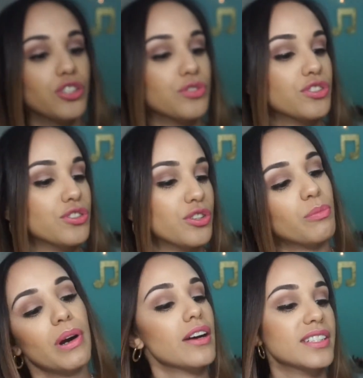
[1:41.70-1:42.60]
use to do your
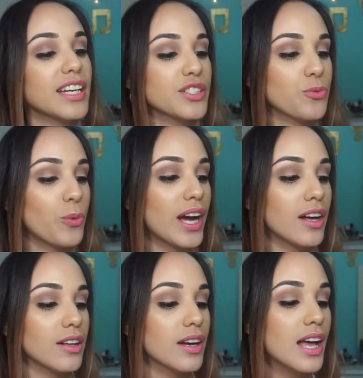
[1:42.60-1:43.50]
brows as
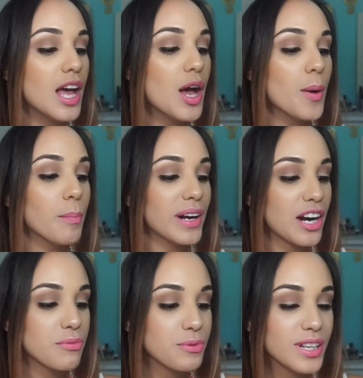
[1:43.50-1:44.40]
well. But
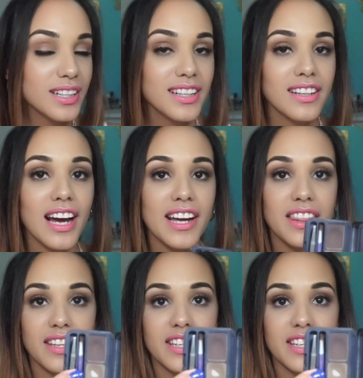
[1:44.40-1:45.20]
I really like